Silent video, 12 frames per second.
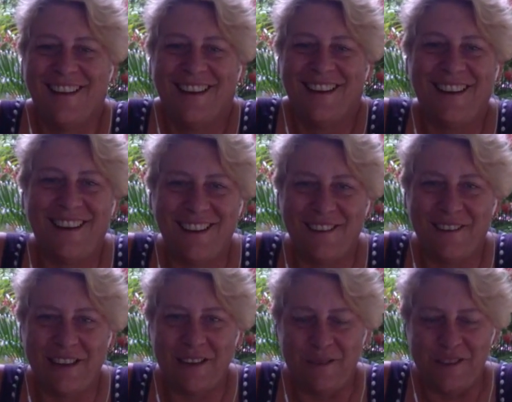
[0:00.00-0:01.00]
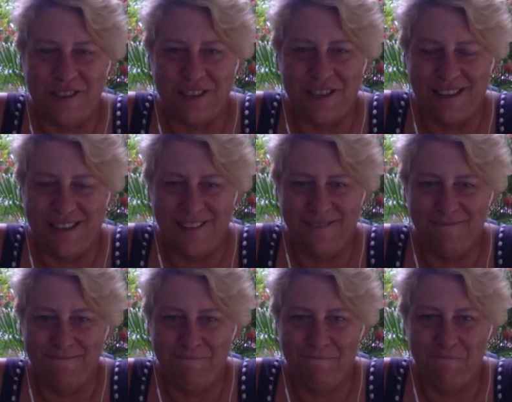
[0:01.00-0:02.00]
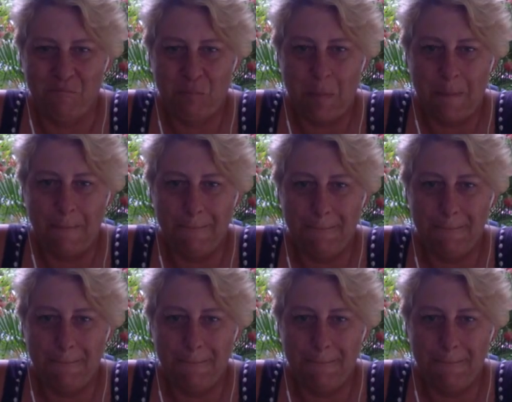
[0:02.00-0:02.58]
Ah, what an epic journey, eh? It was a